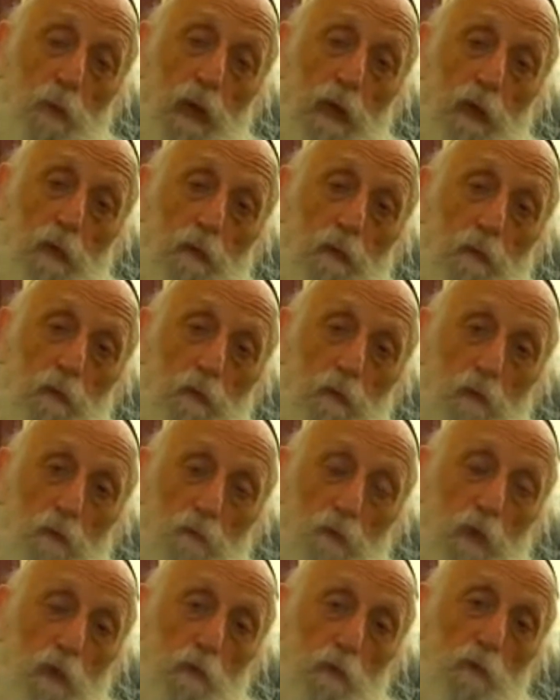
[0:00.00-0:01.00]
a packet
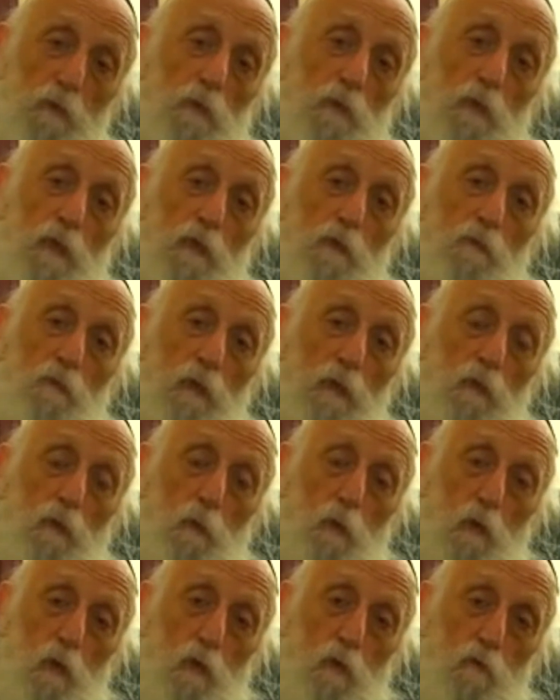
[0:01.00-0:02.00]
of 110
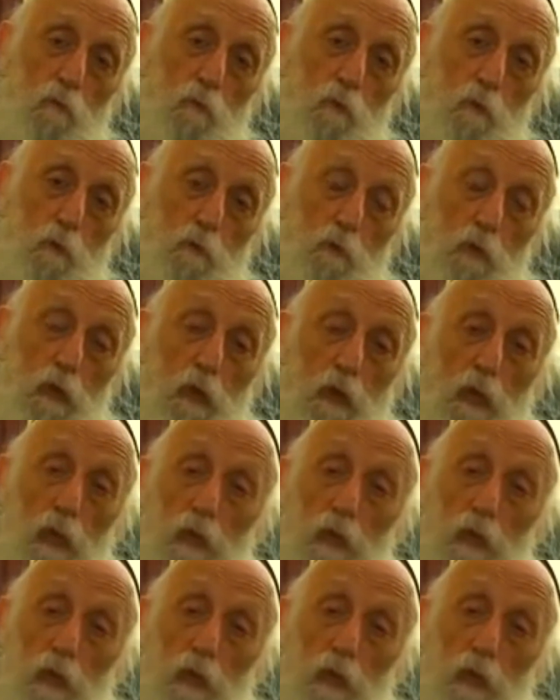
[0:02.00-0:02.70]
evaluation forms.